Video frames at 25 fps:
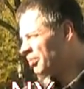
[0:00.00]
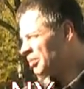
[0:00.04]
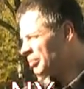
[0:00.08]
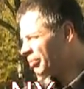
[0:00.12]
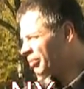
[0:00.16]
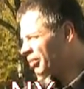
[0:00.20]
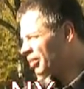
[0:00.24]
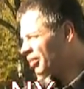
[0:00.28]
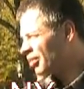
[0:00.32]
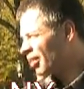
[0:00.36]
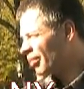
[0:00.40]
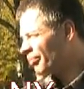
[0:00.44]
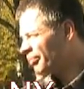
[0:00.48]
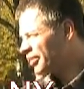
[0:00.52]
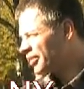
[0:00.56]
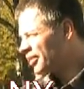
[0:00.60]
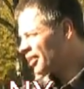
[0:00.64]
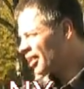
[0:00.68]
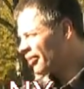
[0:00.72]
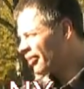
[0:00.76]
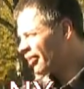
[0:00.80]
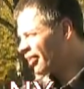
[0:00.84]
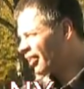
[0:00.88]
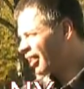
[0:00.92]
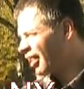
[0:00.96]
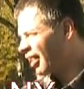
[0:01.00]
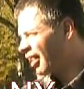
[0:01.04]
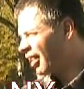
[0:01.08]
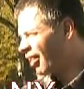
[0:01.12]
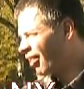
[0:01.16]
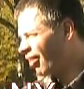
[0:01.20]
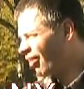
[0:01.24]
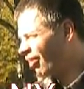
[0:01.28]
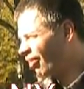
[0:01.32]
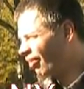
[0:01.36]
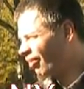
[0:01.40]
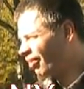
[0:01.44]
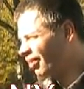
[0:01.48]
people can come together,
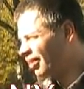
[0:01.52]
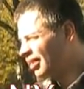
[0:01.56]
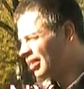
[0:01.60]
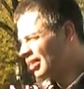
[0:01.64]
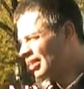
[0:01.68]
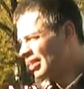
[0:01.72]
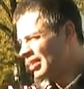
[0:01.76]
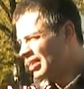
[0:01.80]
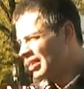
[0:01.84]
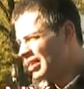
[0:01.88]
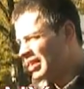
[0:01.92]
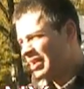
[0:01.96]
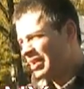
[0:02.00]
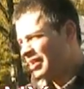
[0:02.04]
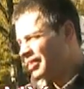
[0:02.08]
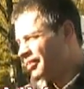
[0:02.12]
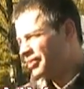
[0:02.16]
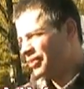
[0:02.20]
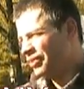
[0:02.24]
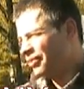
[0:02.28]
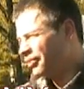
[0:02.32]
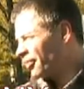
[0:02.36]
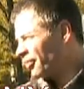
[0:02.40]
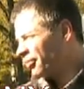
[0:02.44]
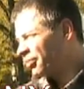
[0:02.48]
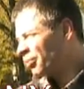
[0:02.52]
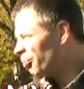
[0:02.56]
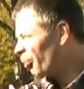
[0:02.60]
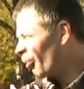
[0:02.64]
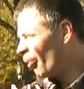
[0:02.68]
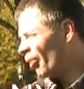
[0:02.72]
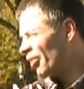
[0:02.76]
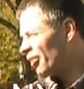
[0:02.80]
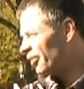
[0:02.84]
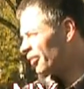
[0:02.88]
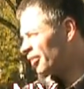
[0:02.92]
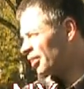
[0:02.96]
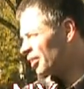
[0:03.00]
how the
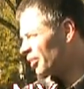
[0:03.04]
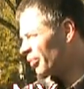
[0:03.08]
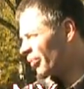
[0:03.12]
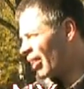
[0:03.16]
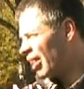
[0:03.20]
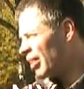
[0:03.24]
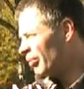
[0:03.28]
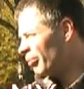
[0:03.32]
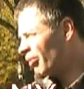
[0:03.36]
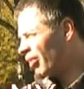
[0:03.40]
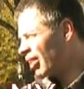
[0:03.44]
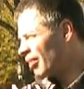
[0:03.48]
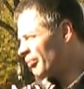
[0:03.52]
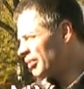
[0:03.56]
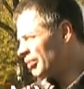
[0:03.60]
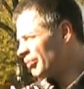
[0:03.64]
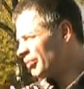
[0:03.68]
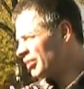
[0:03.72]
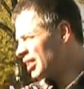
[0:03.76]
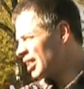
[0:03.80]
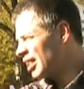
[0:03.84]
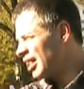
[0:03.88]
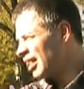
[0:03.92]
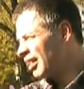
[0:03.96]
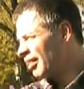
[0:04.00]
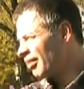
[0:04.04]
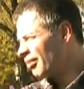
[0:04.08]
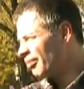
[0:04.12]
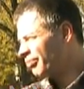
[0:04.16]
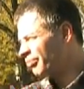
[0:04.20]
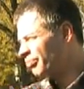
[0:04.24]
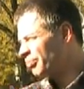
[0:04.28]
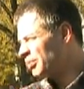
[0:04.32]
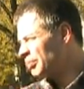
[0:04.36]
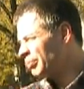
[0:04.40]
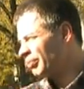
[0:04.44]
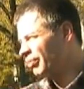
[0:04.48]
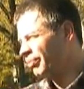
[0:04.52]
support is incredible. I mean, we have
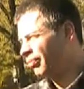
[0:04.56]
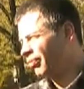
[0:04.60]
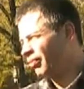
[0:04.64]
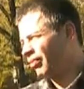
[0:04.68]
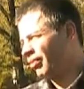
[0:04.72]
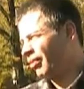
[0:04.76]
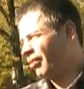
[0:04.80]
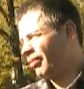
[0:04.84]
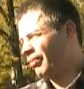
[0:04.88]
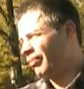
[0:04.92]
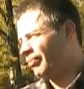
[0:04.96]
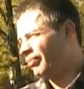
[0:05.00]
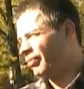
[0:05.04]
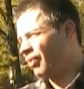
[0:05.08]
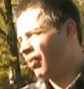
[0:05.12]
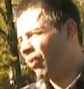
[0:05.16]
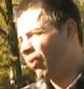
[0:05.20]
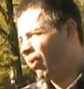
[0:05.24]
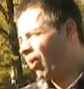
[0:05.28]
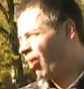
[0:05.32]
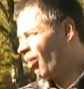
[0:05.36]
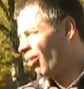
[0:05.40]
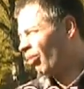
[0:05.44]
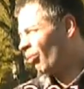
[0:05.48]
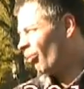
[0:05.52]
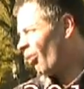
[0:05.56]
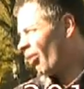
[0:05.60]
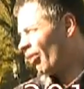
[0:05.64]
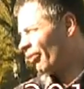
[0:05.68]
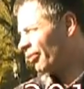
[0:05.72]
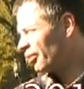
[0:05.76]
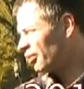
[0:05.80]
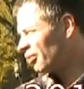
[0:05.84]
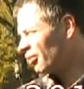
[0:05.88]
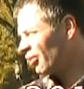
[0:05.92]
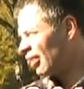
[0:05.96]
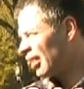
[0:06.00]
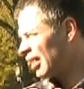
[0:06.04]
people from all
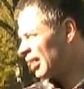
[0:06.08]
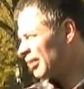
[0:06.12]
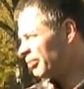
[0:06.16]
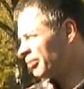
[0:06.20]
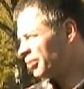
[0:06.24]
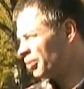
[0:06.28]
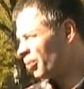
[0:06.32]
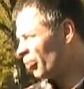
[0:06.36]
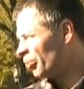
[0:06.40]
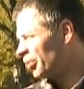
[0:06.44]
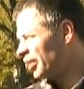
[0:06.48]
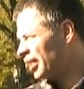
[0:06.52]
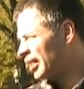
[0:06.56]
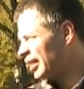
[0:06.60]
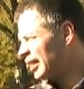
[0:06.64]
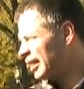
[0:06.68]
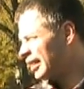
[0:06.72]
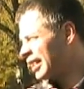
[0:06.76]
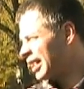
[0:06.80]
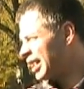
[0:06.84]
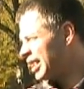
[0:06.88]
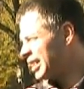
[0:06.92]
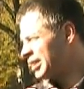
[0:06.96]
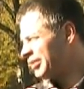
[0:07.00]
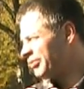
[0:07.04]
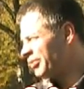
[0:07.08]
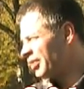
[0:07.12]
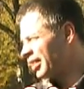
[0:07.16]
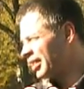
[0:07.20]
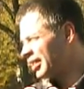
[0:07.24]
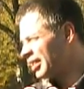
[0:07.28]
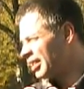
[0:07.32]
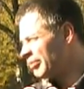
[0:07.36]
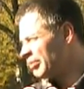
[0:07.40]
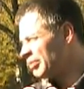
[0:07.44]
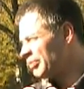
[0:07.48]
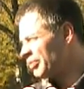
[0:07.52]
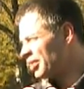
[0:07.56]
walks of life donating anything
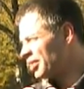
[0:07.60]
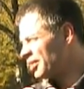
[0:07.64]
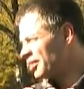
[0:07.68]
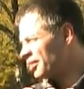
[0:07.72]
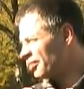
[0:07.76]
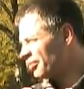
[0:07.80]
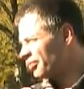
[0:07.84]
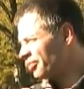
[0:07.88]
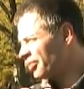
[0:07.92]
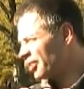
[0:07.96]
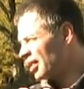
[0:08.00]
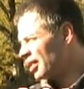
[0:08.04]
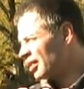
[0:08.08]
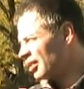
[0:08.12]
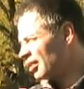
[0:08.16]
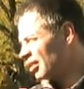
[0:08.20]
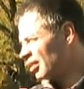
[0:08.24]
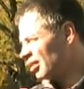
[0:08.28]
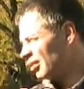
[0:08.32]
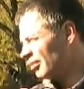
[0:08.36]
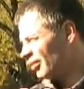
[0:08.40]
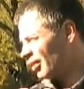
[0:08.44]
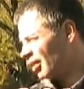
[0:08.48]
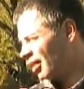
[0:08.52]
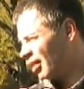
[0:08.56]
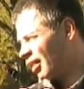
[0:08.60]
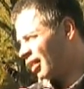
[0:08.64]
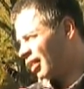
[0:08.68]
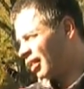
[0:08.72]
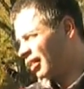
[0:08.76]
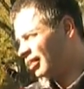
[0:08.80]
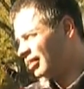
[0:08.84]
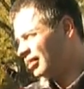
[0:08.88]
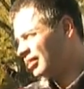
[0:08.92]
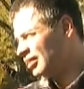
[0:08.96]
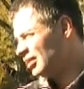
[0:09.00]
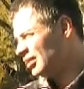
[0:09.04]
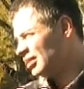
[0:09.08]
and everything you can think of.
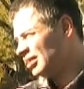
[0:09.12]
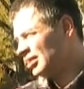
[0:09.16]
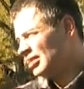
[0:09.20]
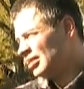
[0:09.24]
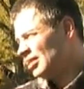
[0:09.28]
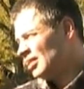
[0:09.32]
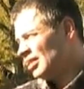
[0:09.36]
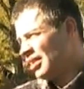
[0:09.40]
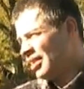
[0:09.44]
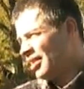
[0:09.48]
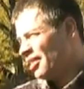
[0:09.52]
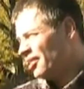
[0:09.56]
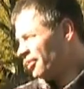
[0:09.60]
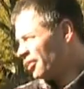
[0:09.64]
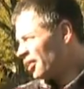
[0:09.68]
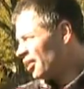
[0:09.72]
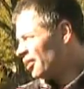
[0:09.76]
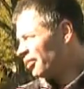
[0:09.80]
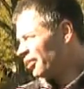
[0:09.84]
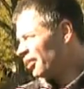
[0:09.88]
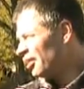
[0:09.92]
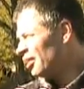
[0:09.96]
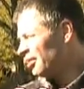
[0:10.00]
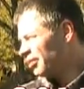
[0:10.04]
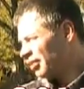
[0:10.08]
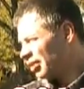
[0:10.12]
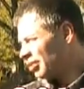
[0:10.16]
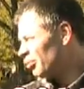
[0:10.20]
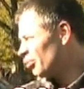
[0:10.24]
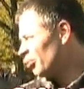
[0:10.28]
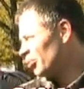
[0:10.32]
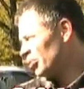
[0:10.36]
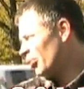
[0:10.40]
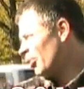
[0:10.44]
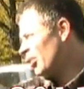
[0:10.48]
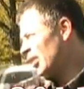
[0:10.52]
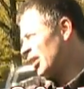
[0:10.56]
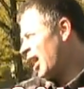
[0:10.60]

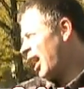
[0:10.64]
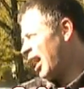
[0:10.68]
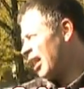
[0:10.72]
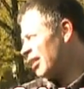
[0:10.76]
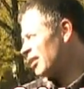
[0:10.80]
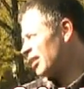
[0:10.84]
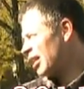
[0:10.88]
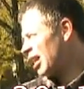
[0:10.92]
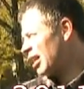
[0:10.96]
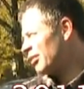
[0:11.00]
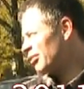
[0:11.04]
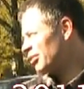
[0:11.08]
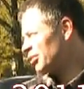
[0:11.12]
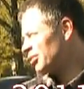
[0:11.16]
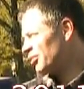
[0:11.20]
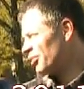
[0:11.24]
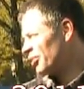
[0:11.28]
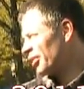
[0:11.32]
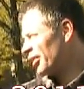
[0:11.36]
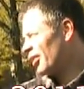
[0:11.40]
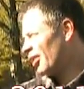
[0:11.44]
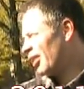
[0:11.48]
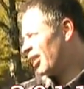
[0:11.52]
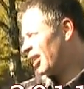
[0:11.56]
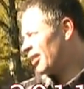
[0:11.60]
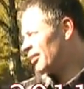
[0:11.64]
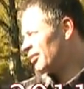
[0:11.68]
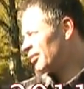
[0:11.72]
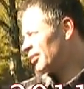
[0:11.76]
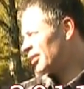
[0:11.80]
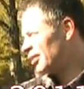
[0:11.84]
It's great. I took it on.